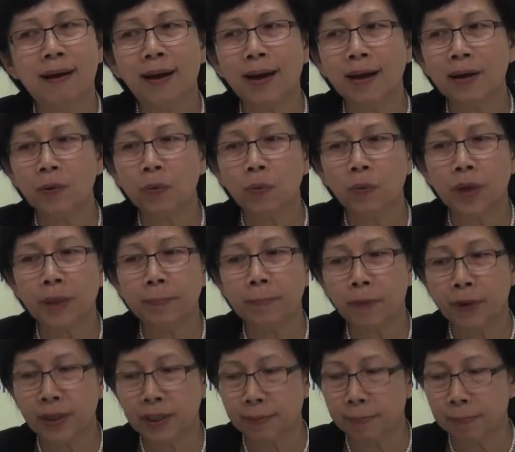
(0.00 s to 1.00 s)
and
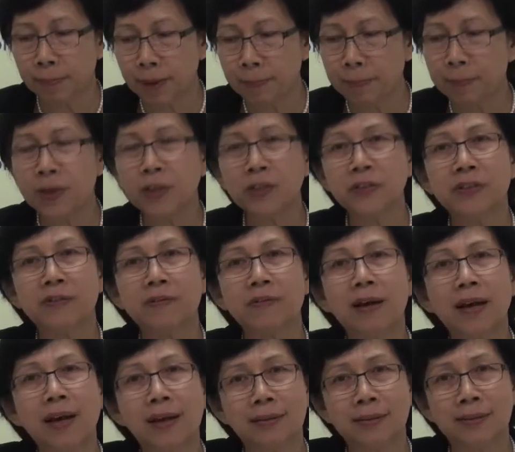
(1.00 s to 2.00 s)
when the blood pressure
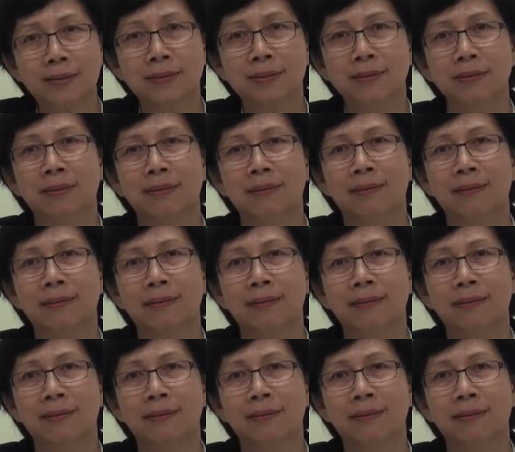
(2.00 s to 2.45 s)
raises,